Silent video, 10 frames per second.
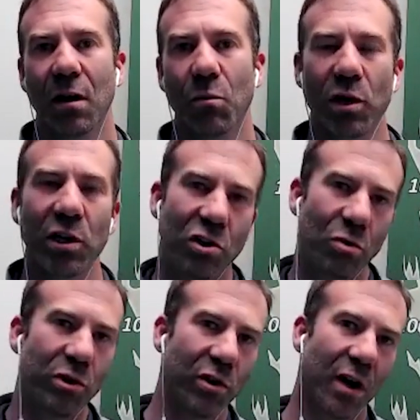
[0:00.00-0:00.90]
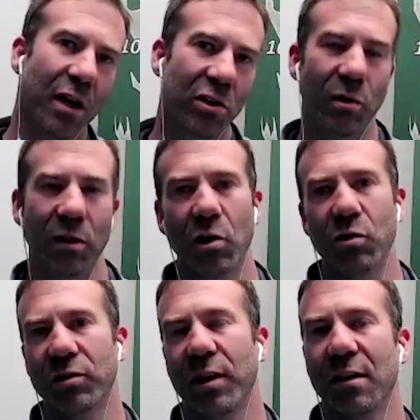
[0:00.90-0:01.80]
Um, what do you do when you're not doing
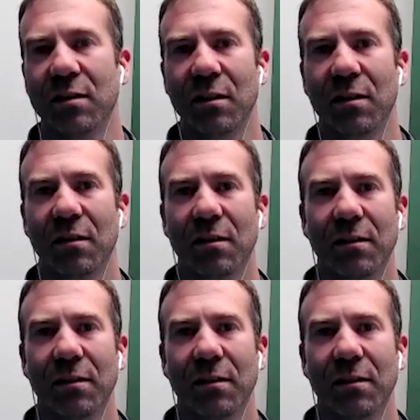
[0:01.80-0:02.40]
those things?